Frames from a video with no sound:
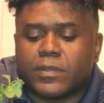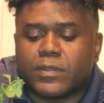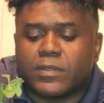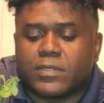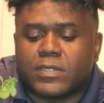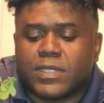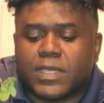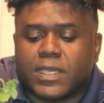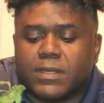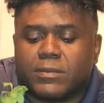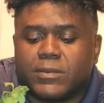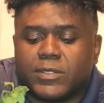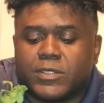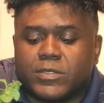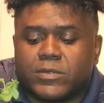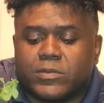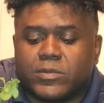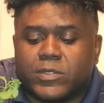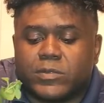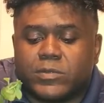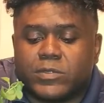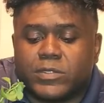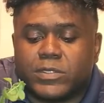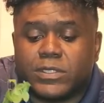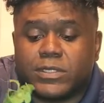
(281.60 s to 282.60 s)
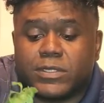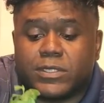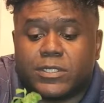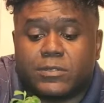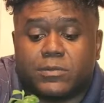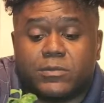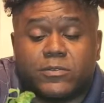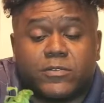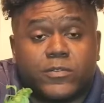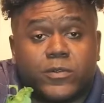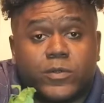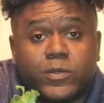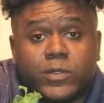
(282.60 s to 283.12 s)
same as what was in
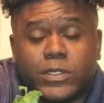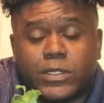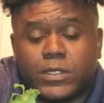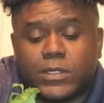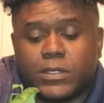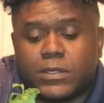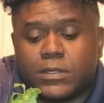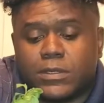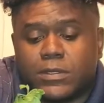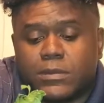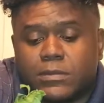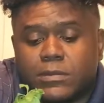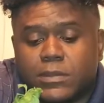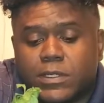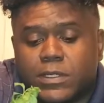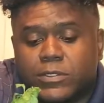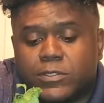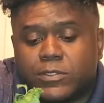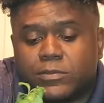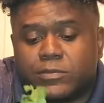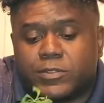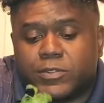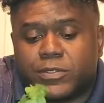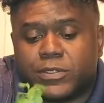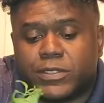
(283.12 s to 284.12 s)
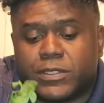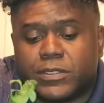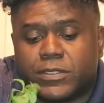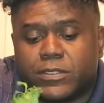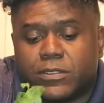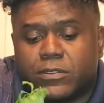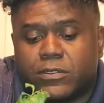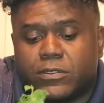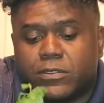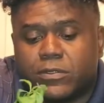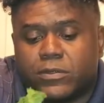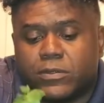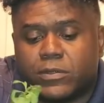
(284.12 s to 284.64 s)
there before, 100%
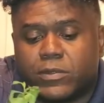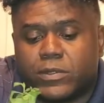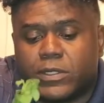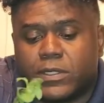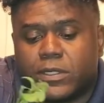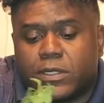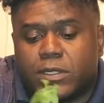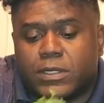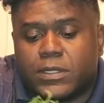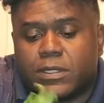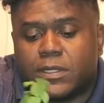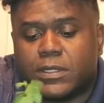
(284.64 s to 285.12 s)
cocoa coir.